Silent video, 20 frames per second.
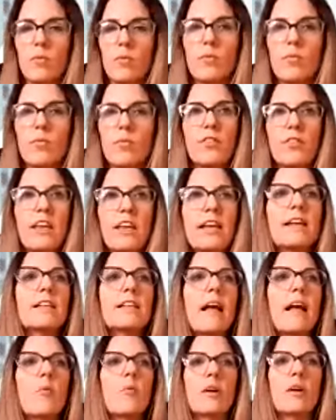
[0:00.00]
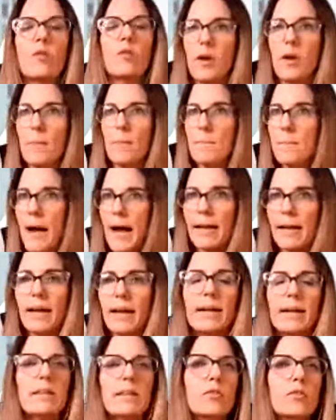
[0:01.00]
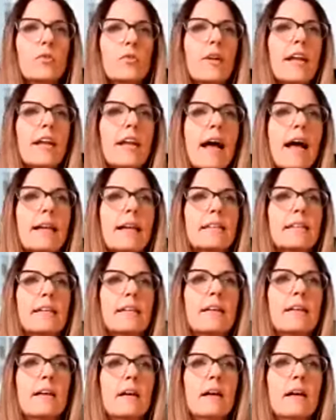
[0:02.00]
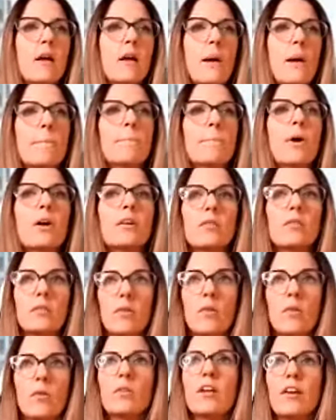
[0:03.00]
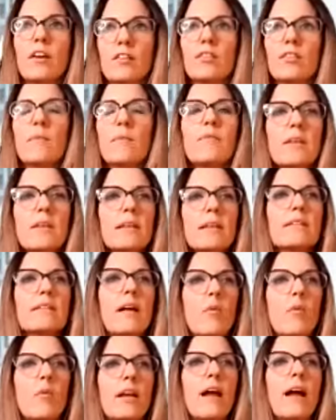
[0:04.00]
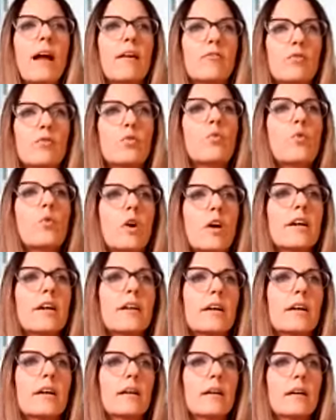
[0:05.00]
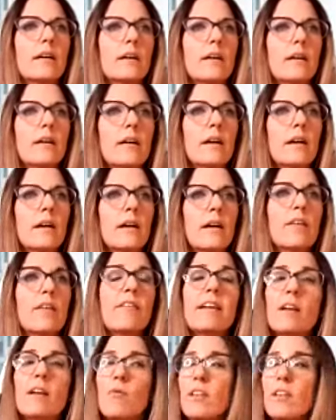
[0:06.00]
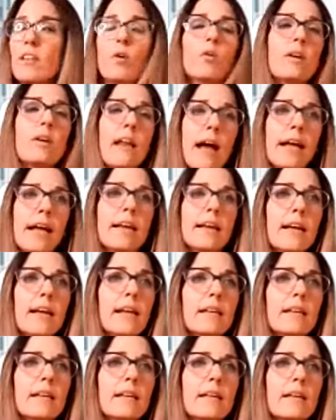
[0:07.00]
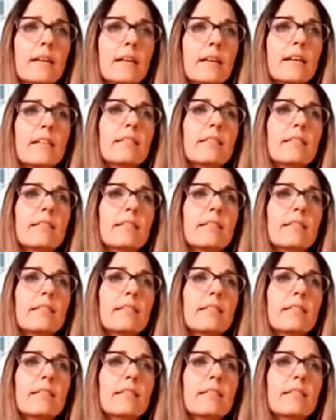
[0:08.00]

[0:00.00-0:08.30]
think that we're going back again to reality, but there's some things that we have to work, even if we don't like it. It's